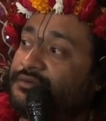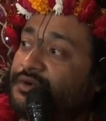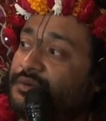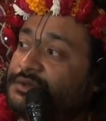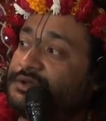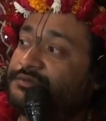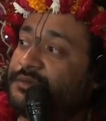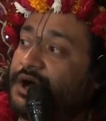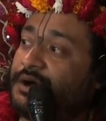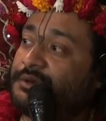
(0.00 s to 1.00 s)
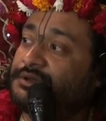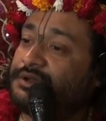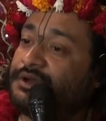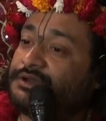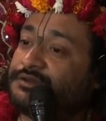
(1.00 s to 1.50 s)
from this
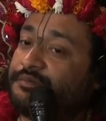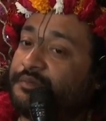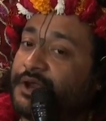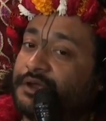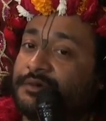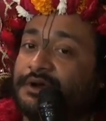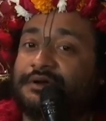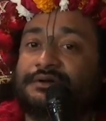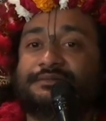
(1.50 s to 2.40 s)
Mahamantra is prema.